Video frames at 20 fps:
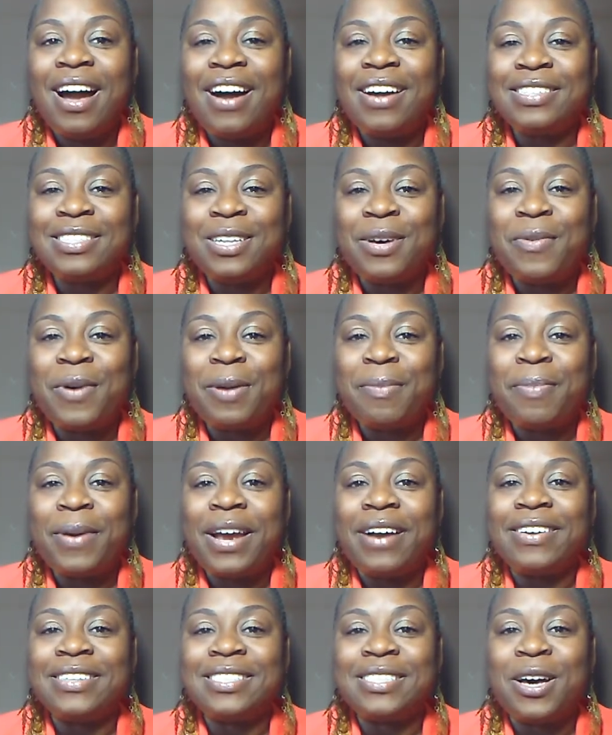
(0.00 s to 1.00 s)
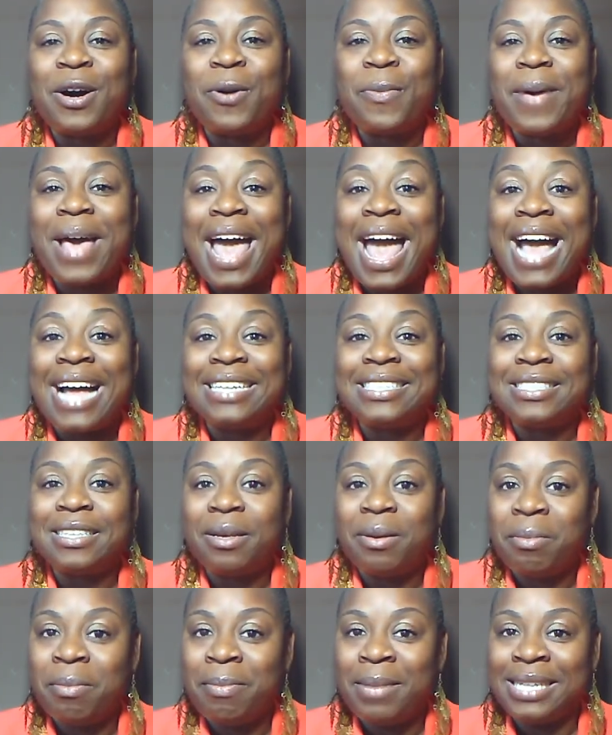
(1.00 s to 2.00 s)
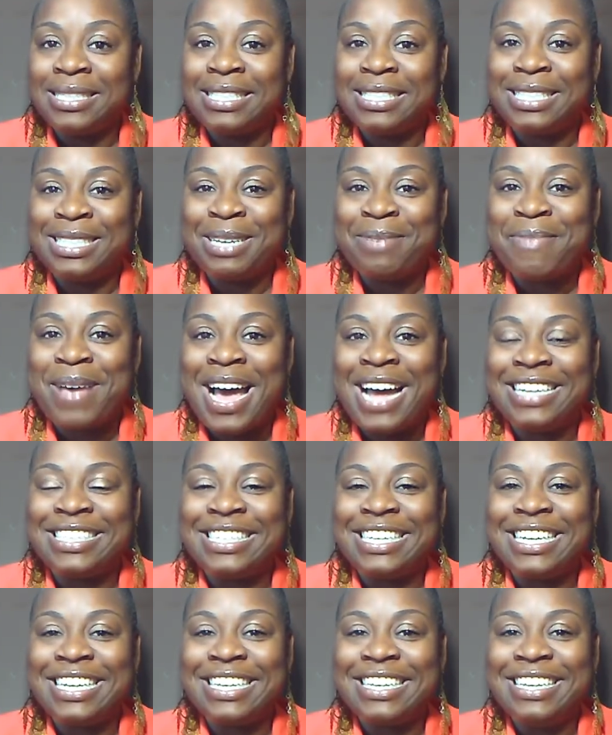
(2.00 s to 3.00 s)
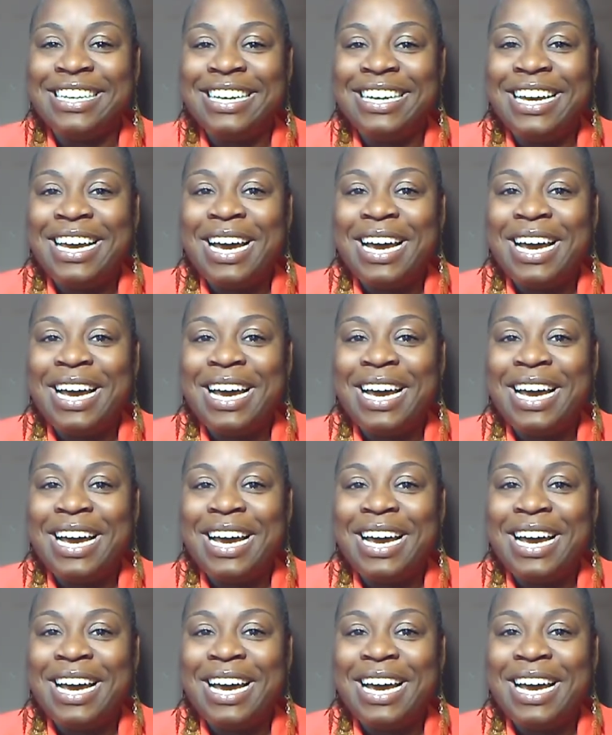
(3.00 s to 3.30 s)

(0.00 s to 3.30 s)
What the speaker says: Also on Periscope at Messaging Magic.